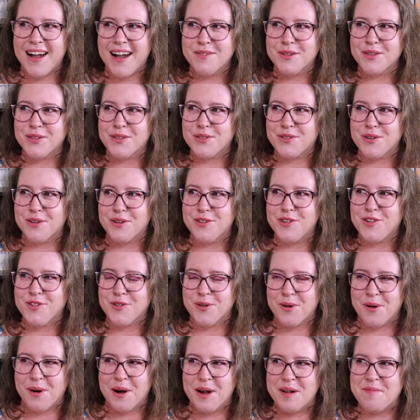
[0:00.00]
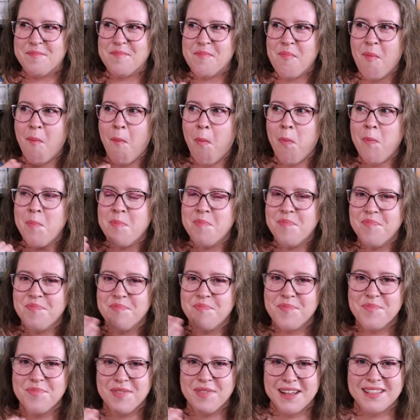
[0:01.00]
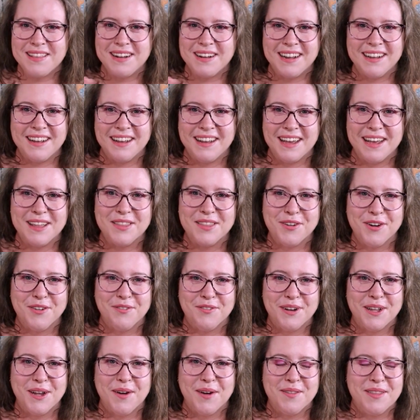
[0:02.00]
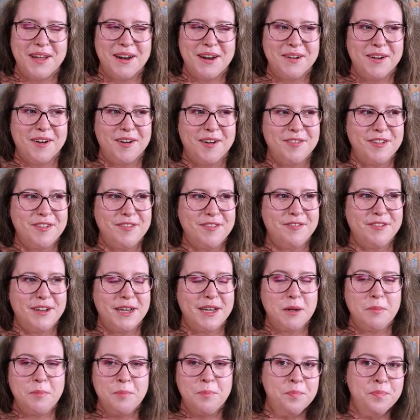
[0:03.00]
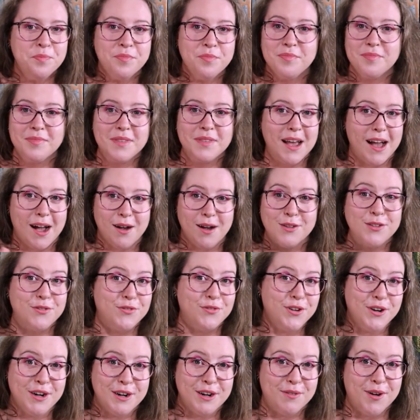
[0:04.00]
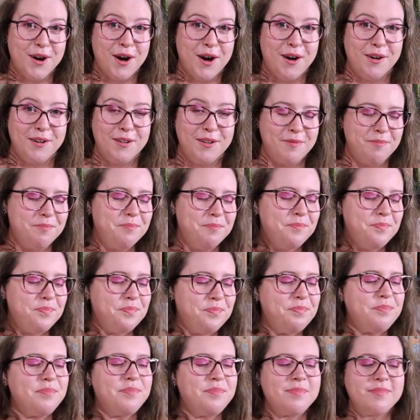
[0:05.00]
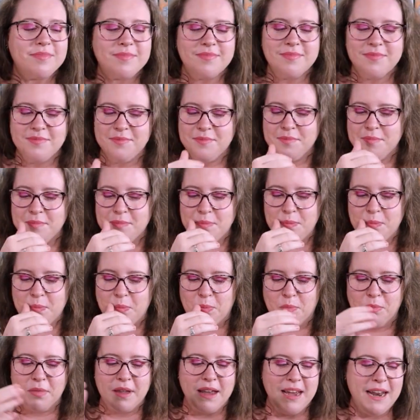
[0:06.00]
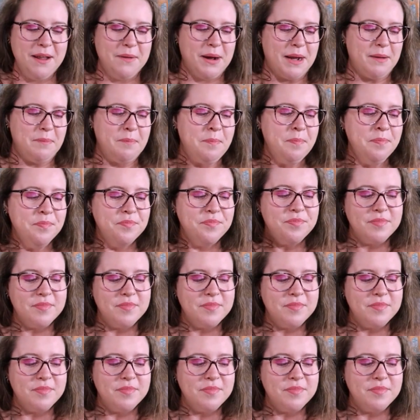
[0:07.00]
I was so sure that I could get through a video without a coughing fit. I was very wrong. Anyway.